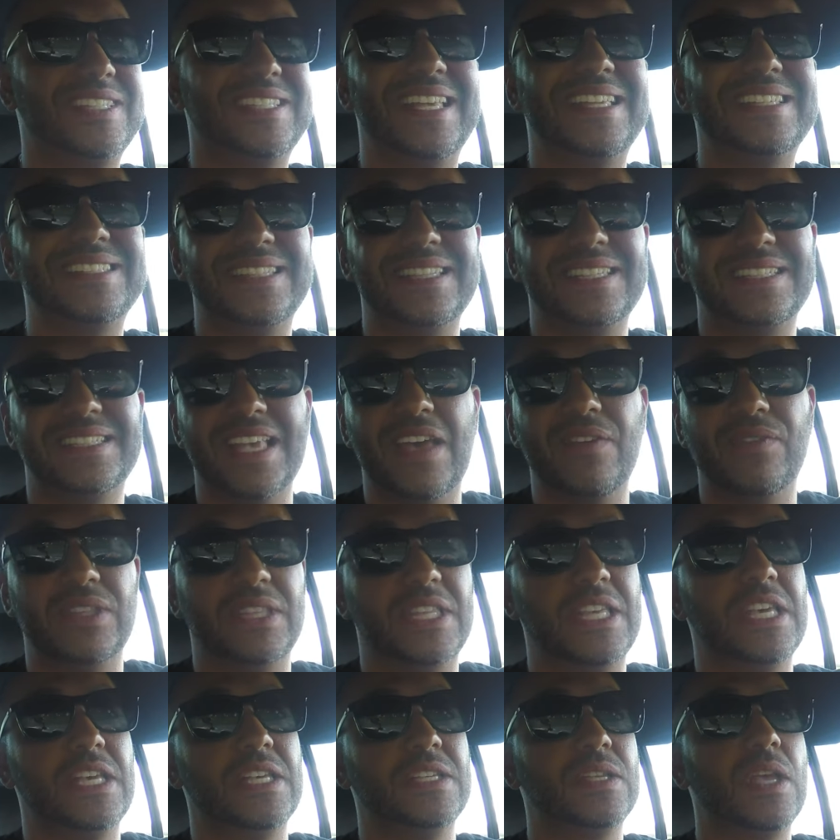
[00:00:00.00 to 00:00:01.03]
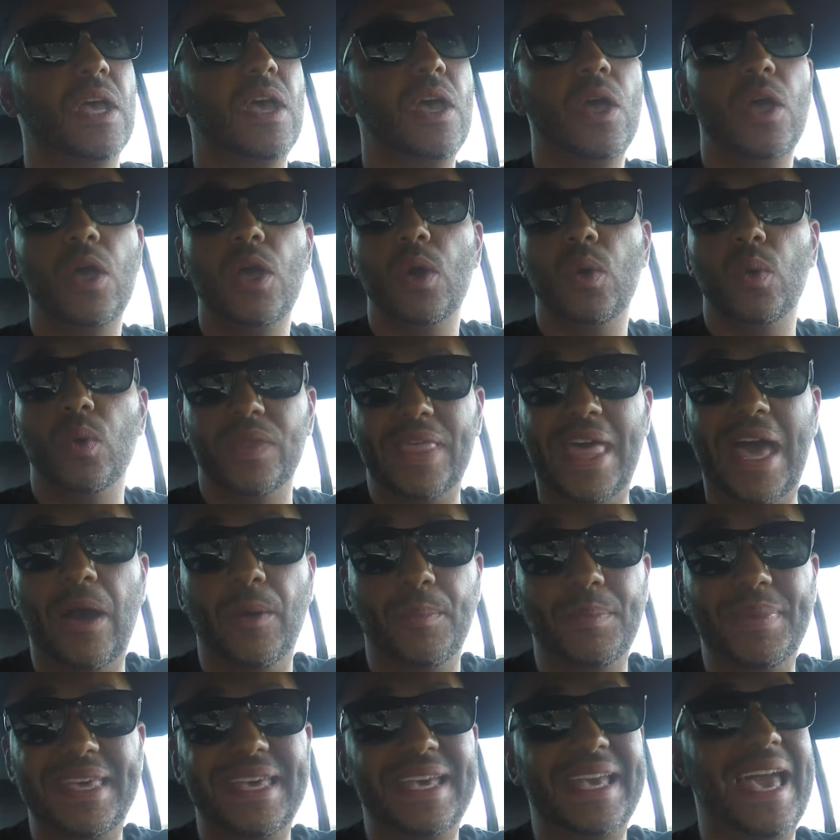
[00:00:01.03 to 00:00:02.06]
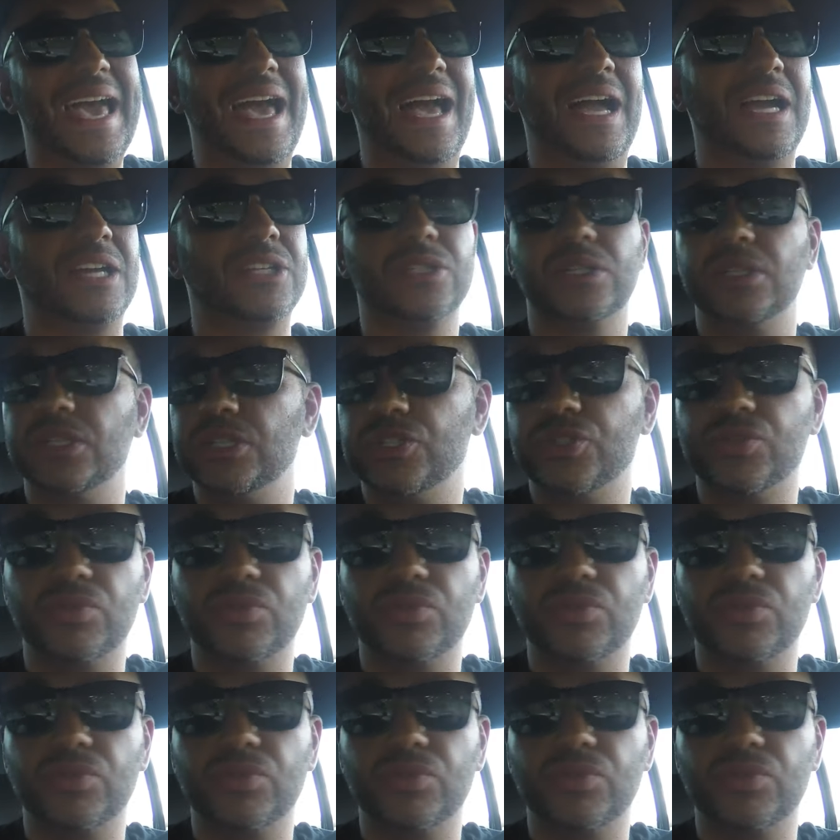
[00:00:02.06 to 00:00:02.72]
since the 70s without being actually